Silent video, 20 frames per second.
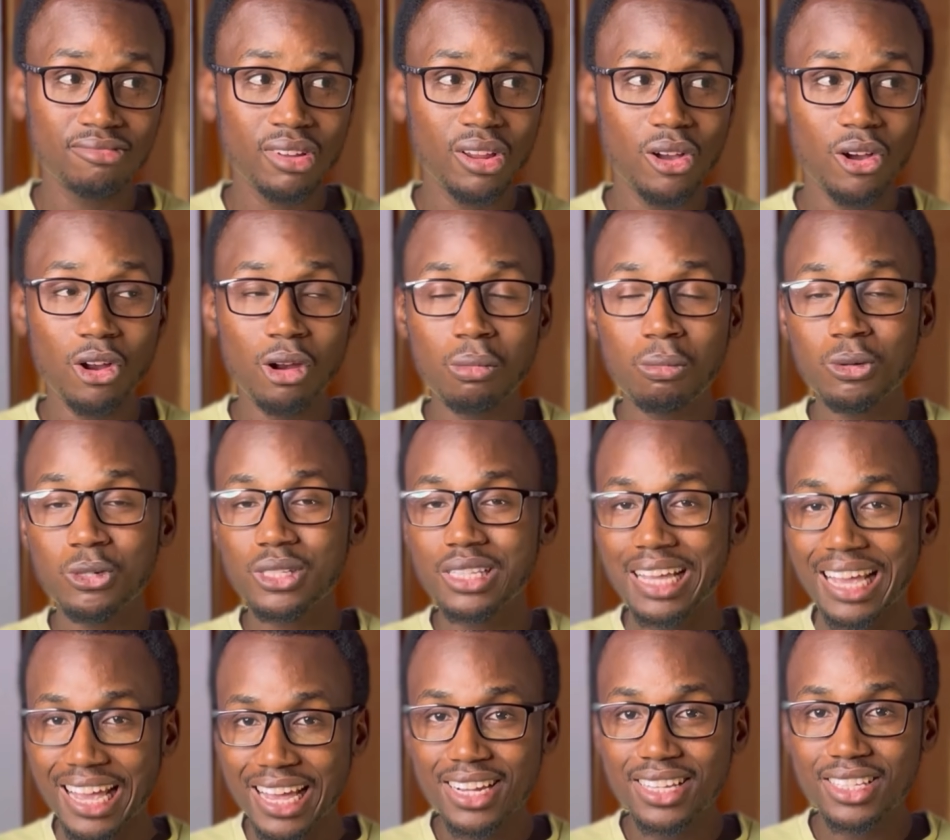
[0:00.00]
Almost
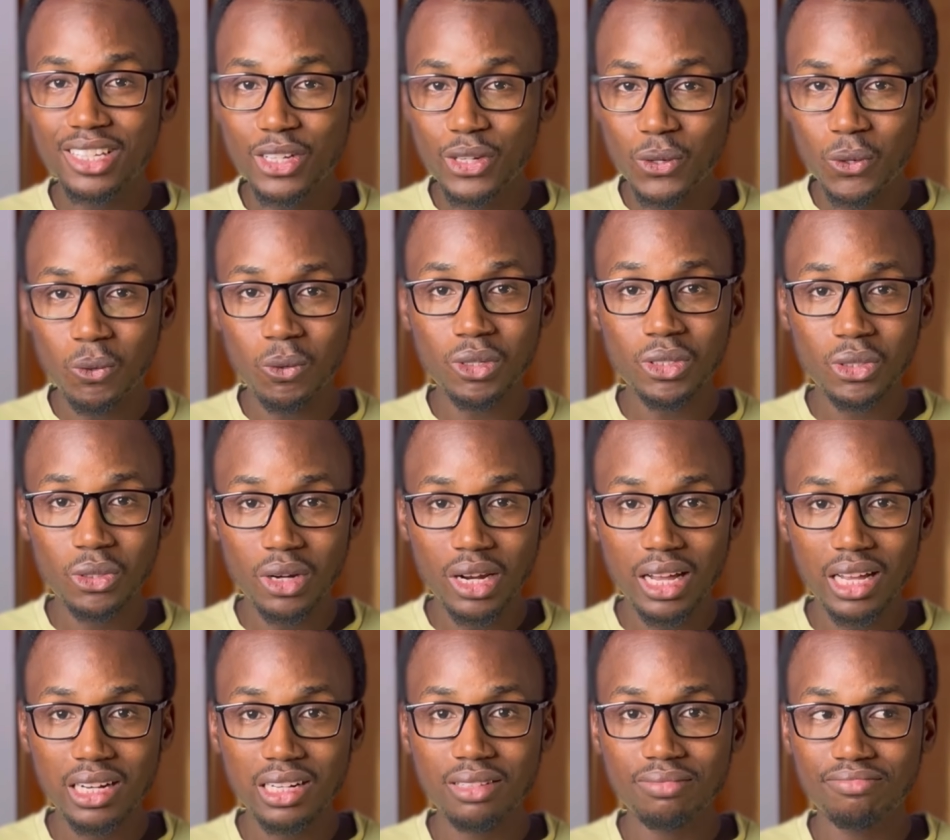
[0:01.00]
anything you want to
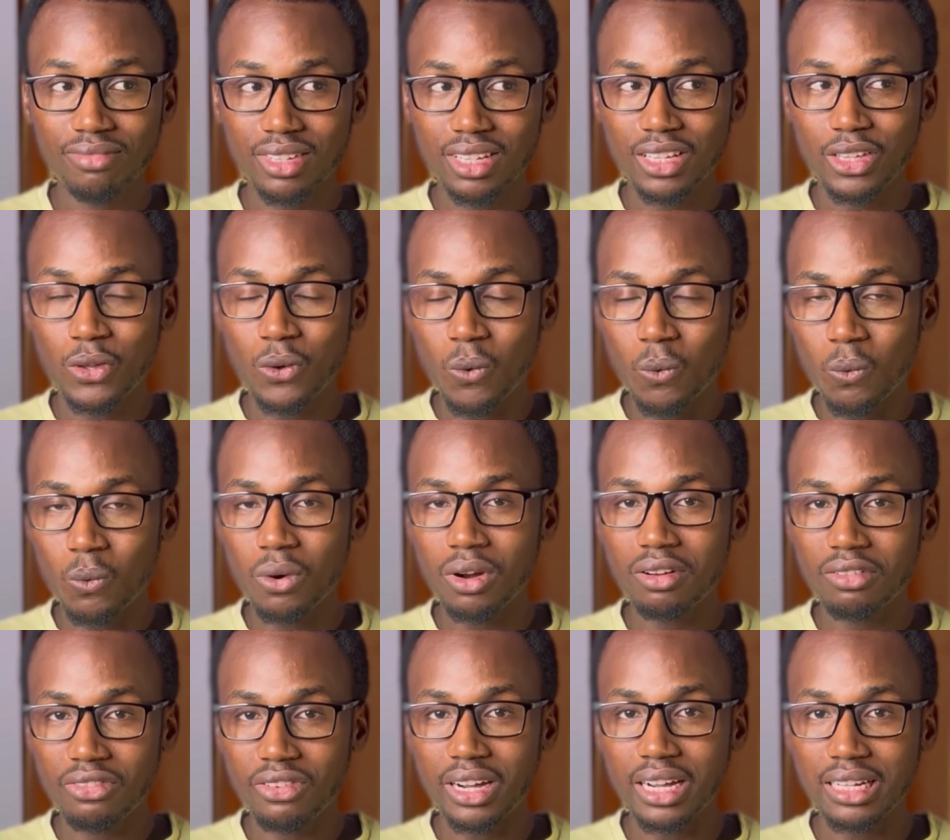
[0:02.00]
learn, you will
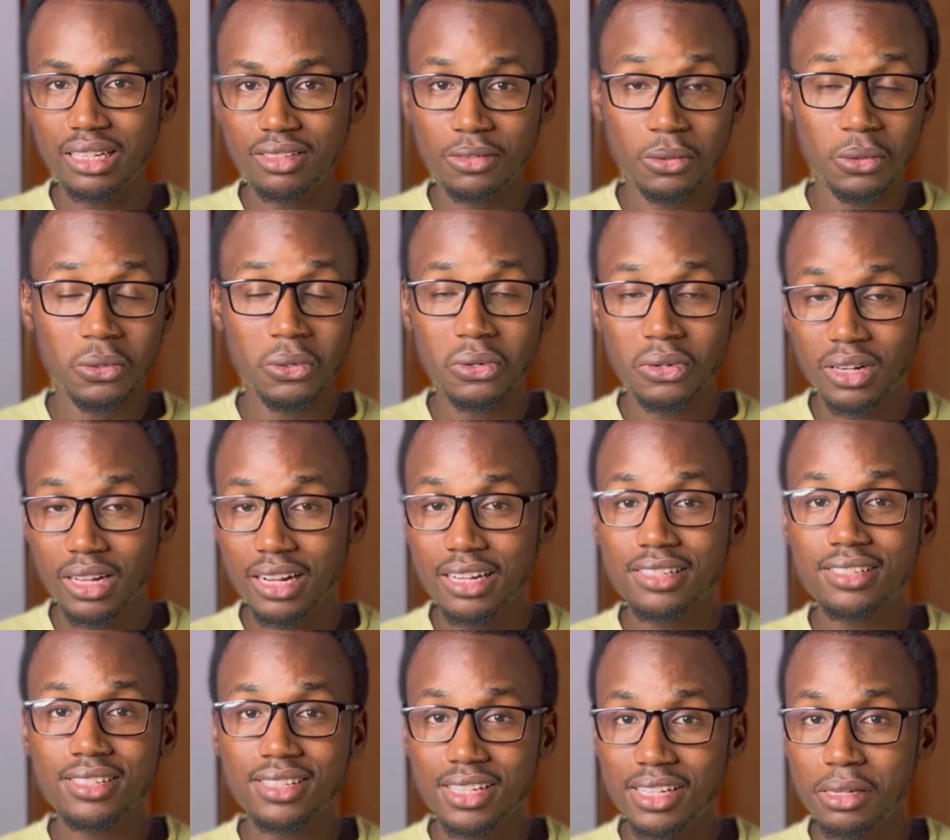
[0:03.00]
find
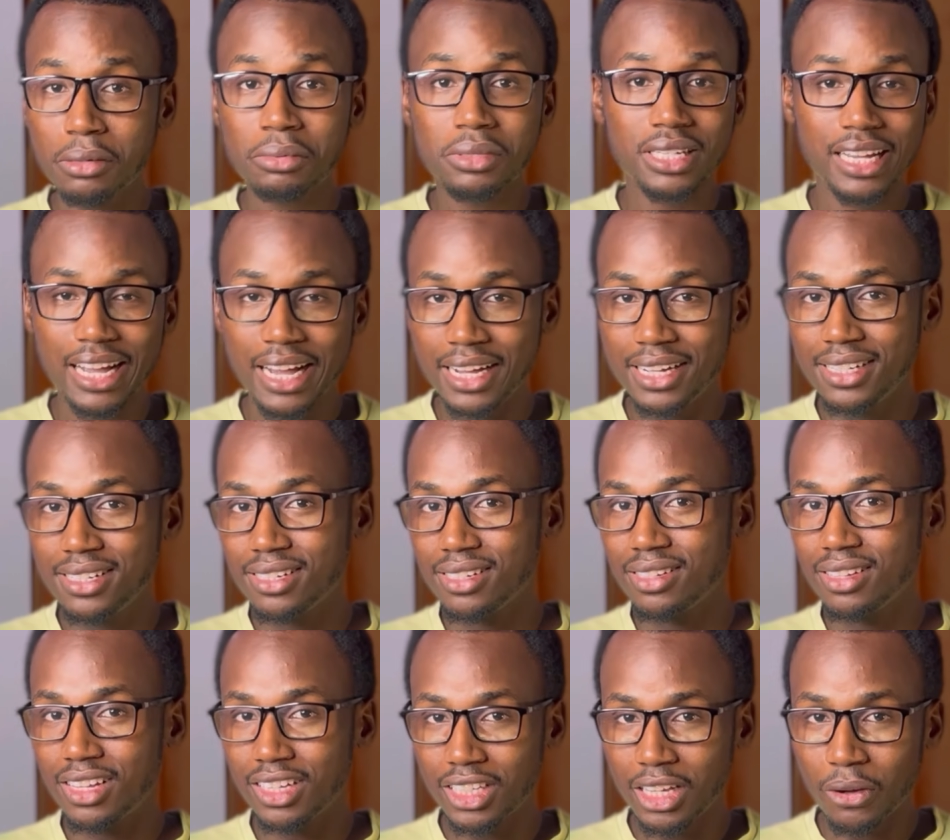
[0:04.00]
tutorials, tips, guides
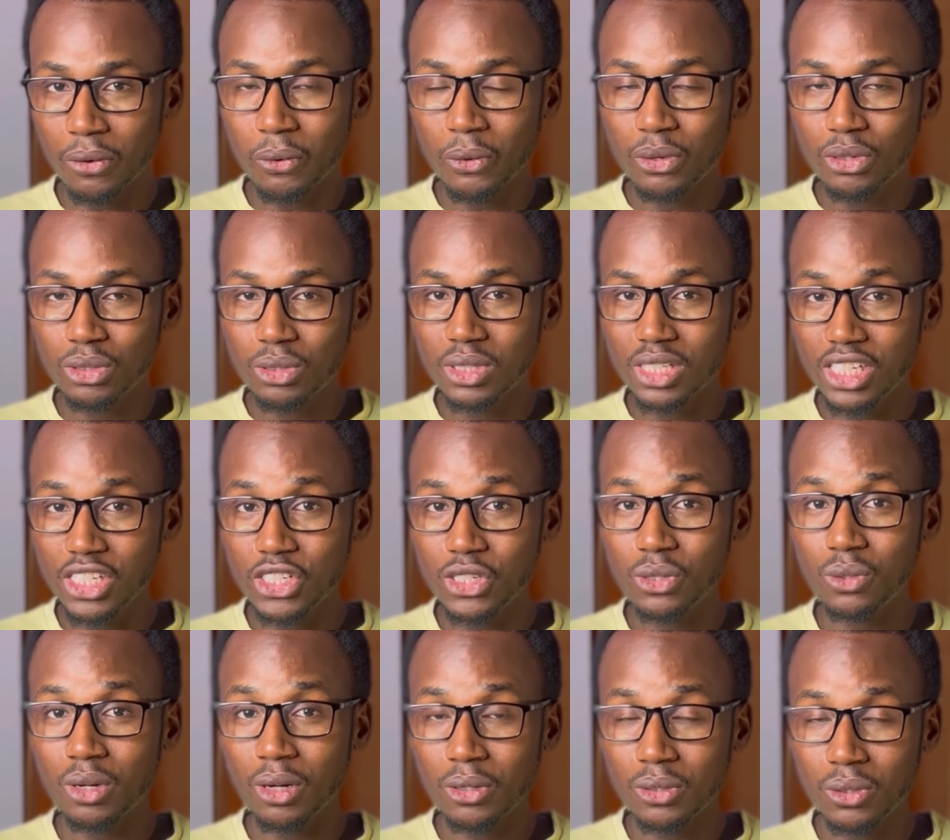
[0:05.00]
that are going to teach
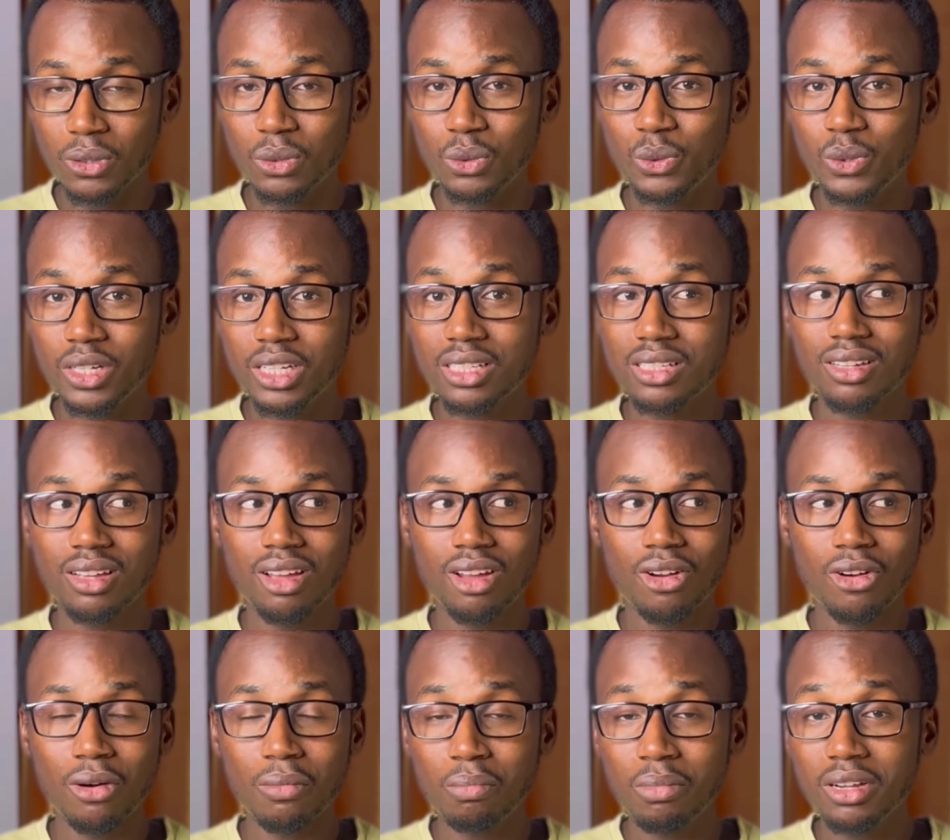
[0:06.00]
you how to do it
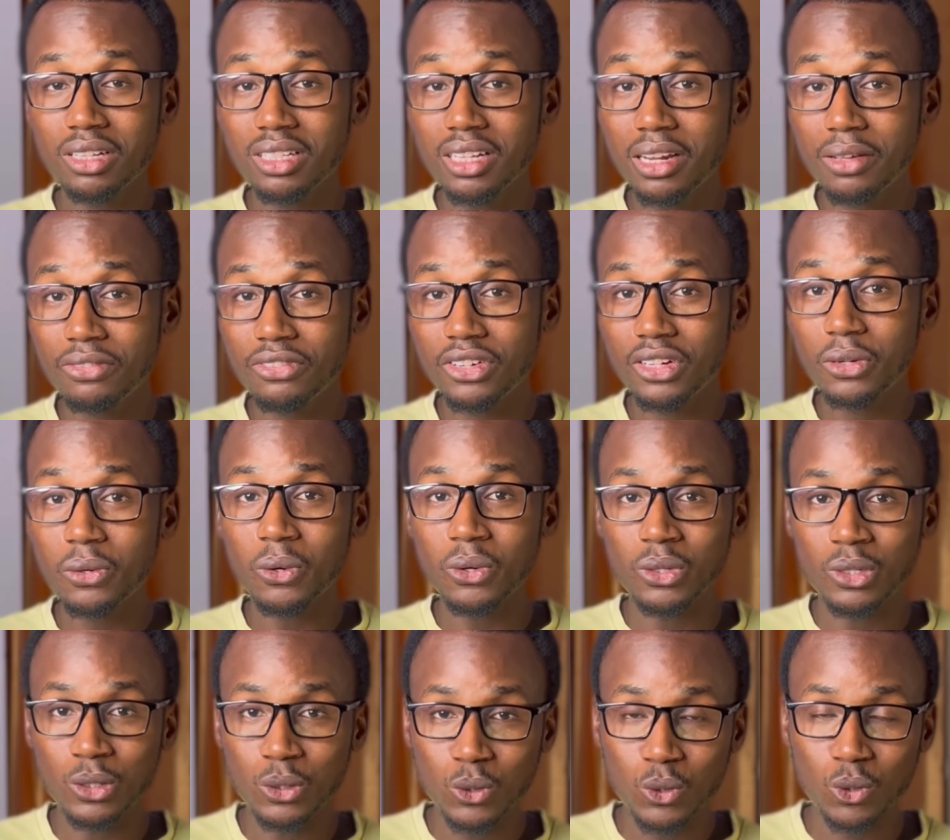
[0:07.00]
completely free on
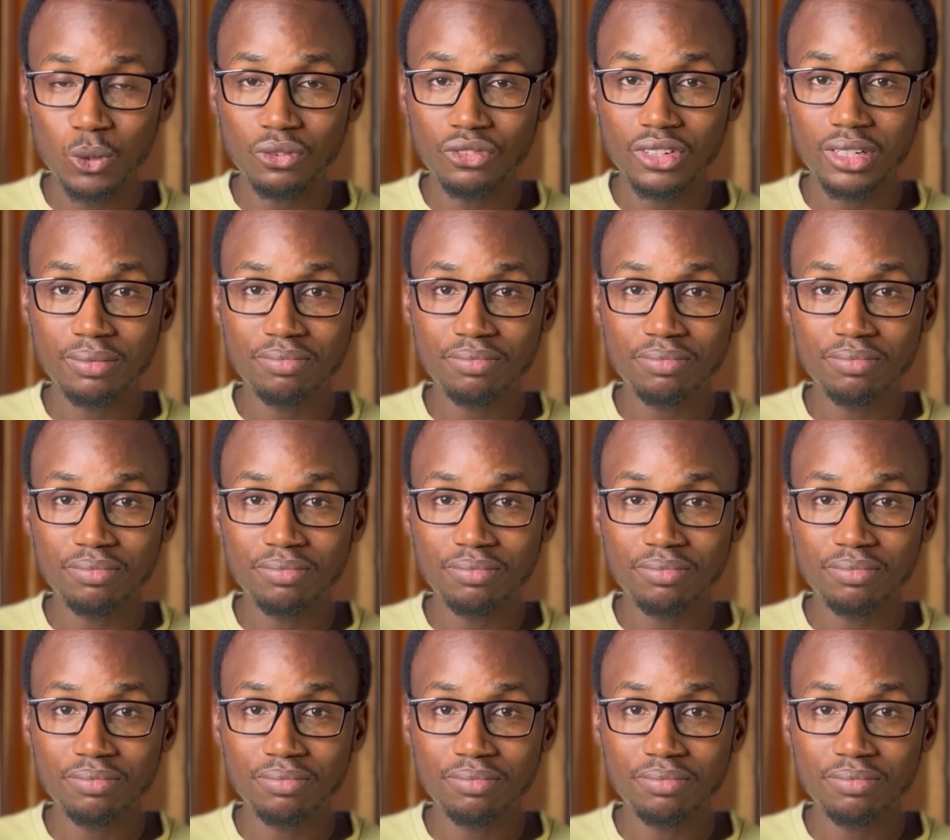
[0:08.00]
YouTube.